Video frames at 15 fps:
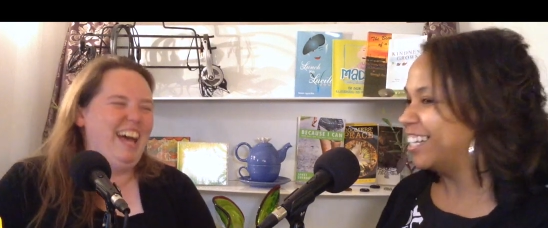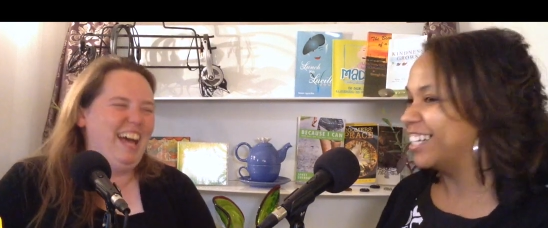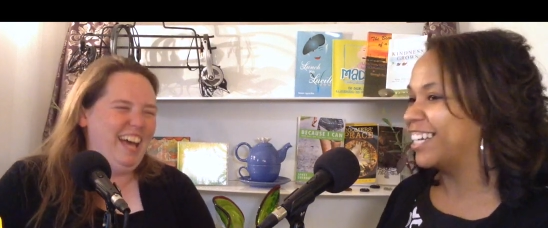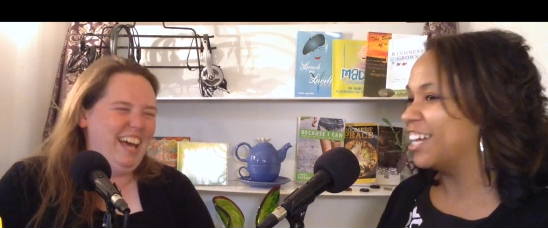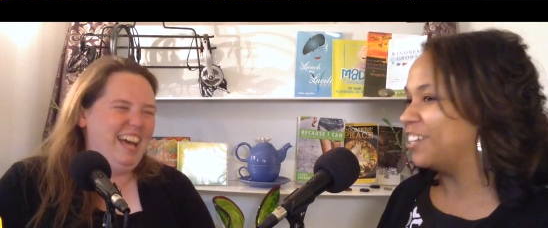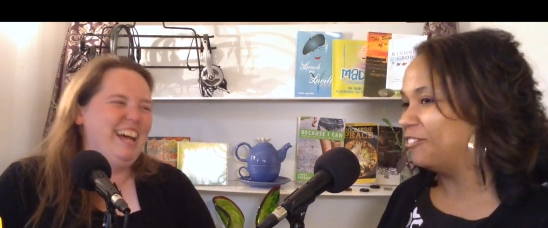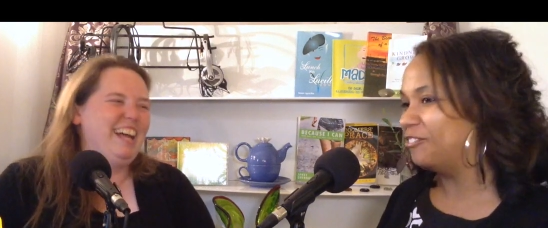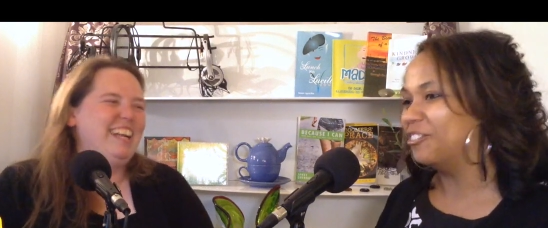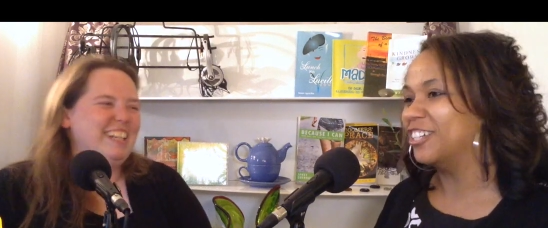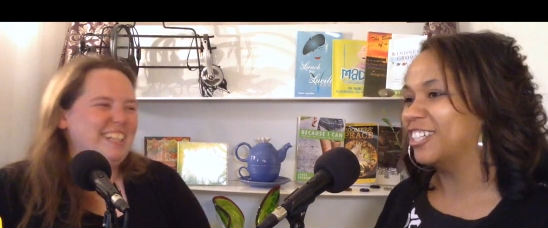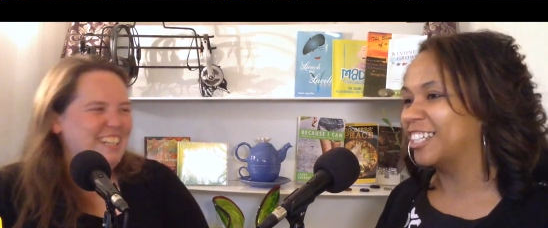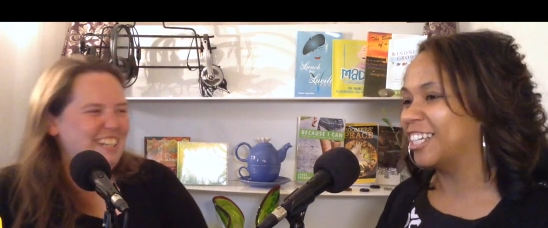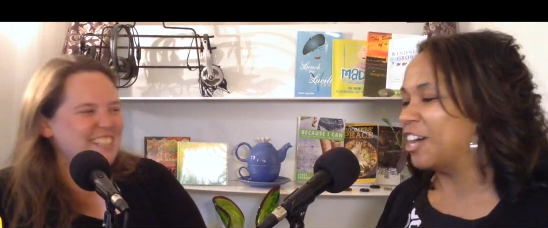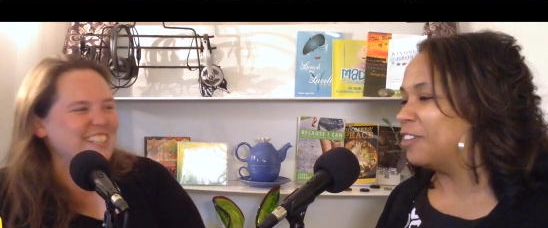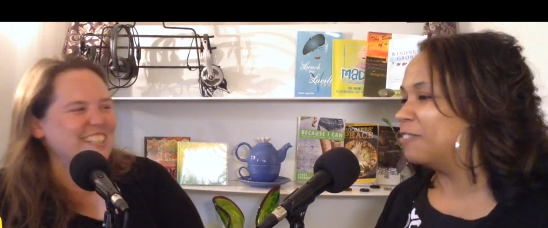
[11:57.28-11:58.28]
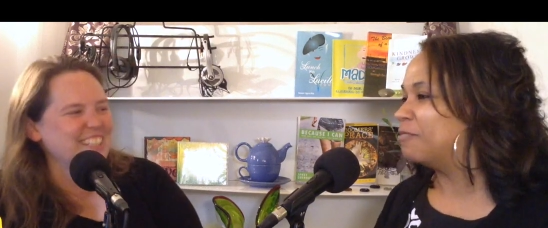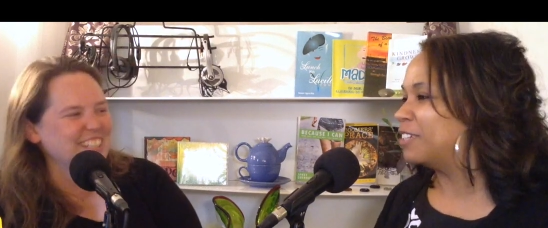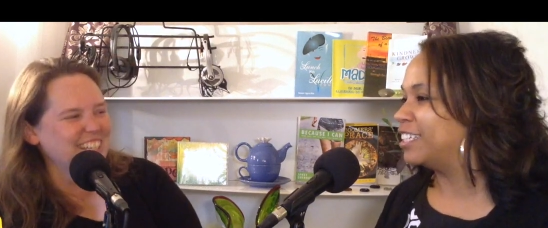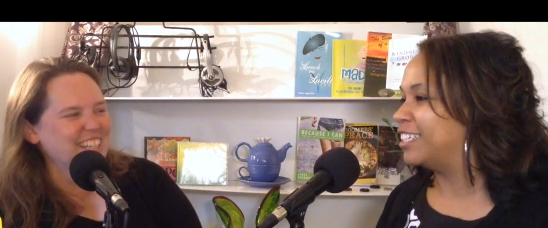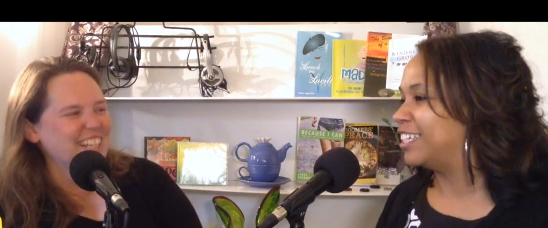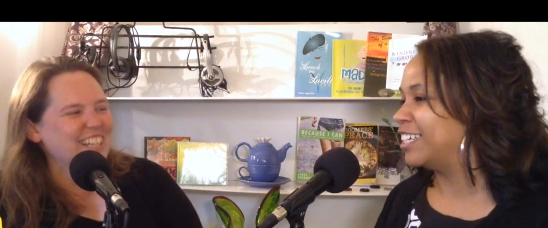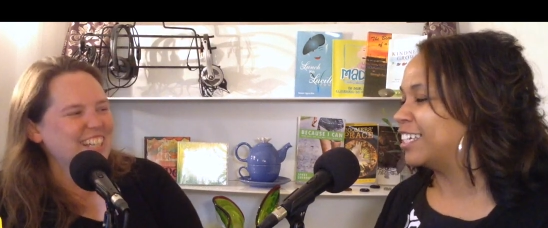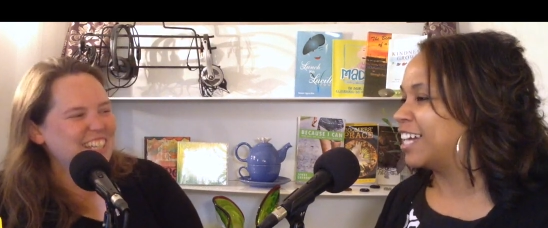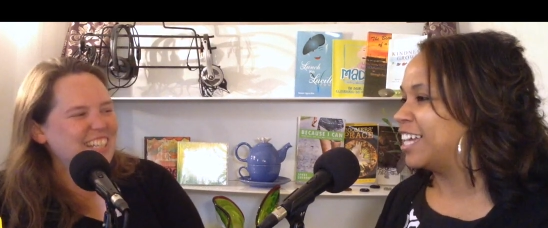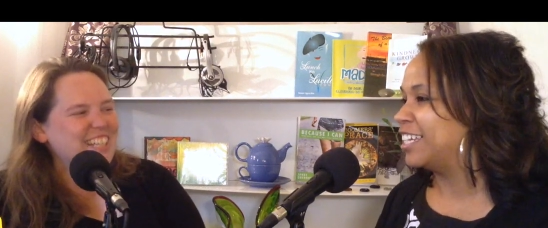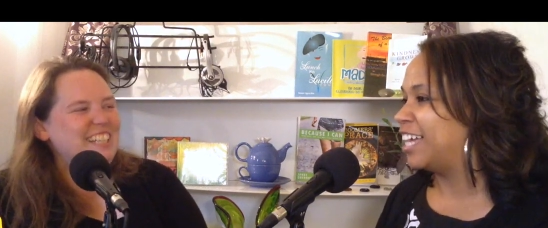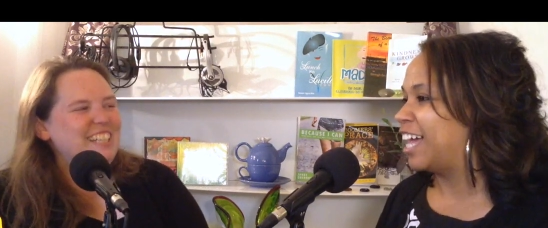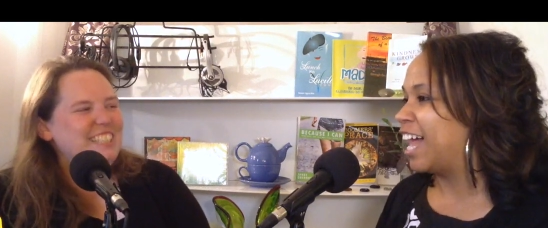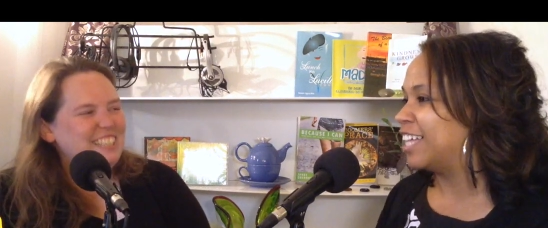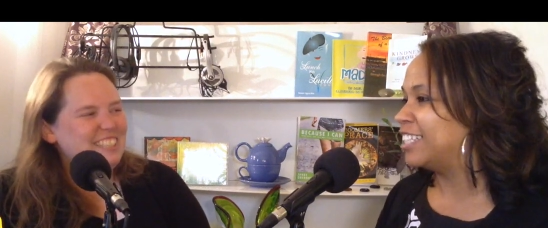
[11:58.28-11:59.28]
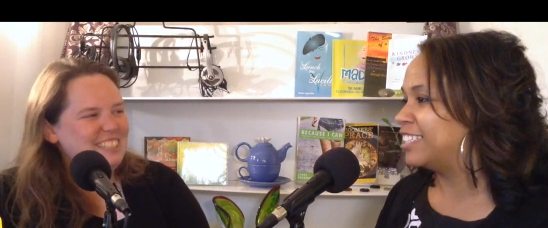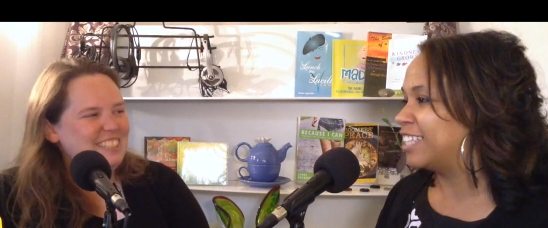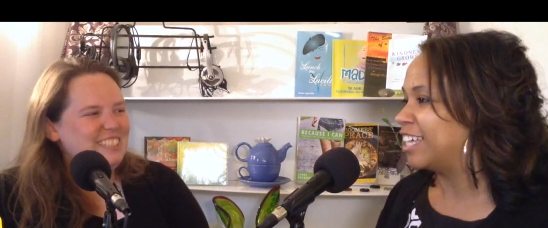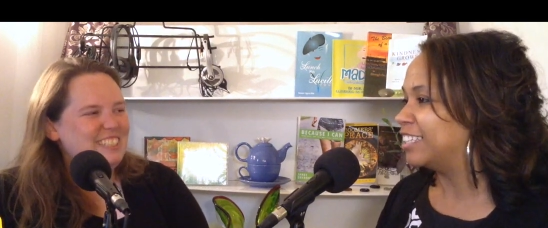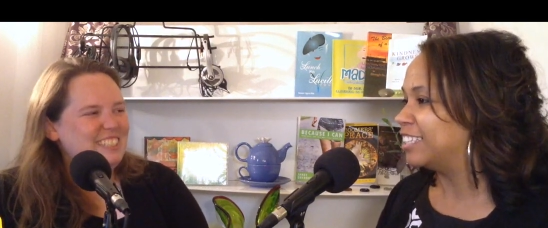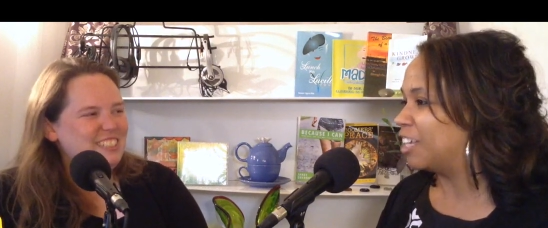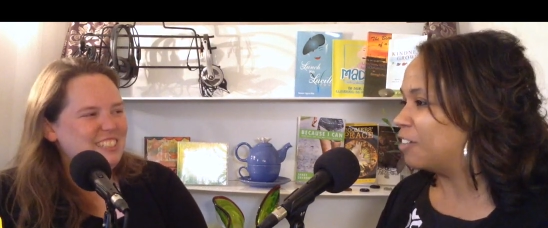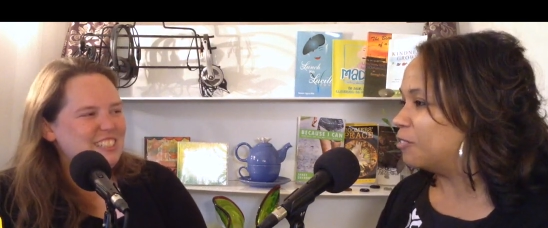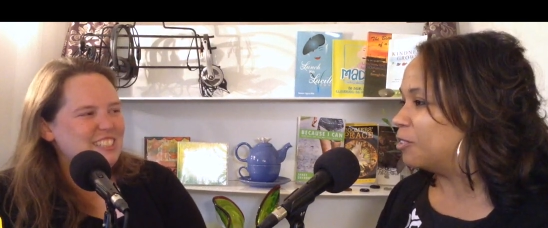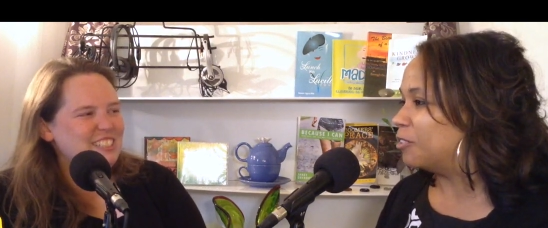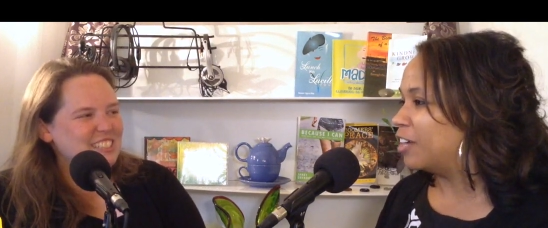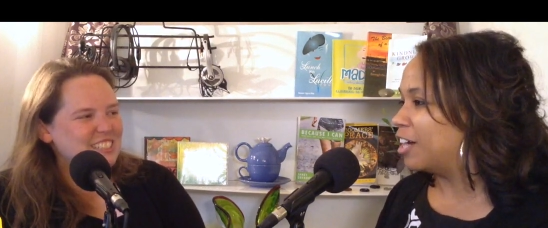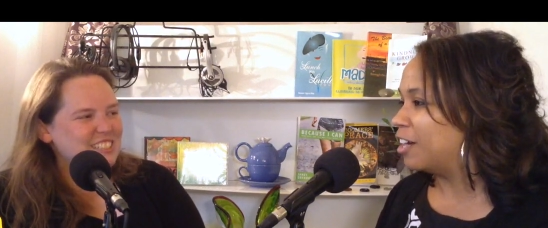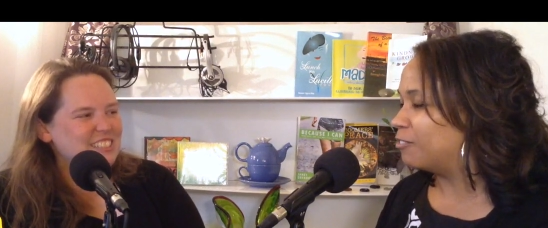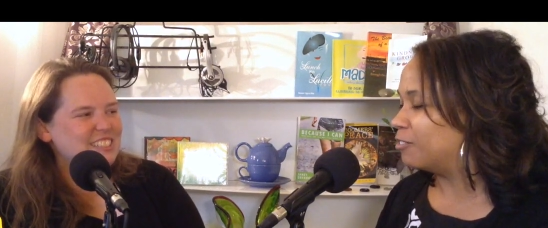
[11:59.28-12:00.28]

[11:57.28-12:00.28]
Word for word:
Speaker 1: again for a cart but it, it kind of adds that level of